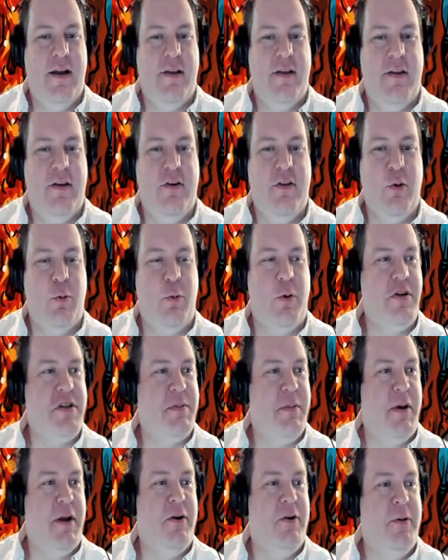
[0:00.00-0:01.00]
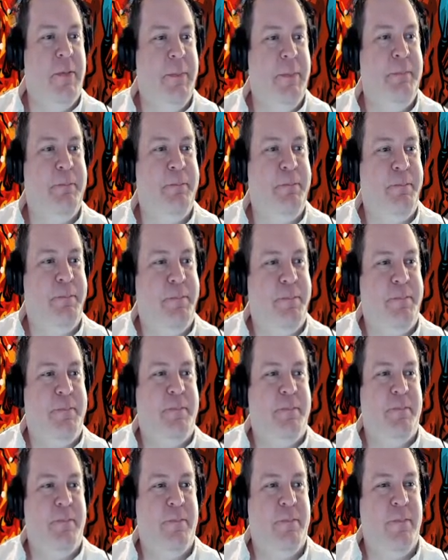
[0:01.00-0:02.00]
You're the worst, Michael.
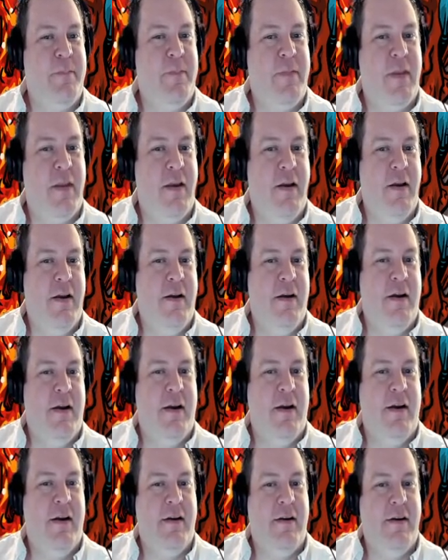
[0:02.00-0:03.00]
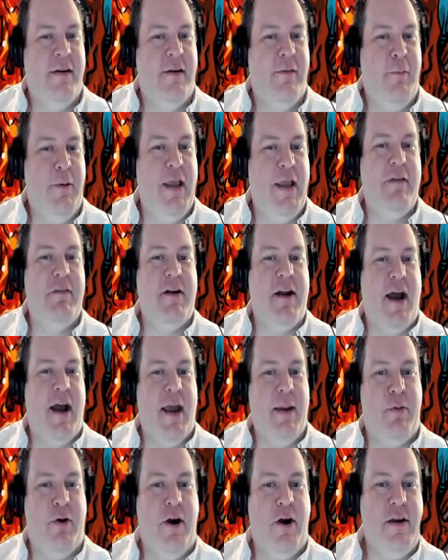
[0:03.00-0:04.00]
So we gave it high
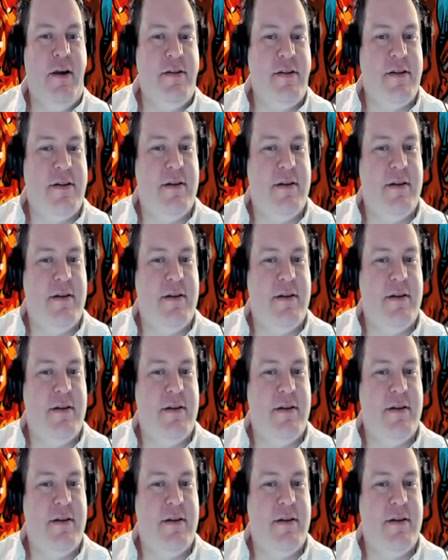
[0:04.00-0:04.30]
praise.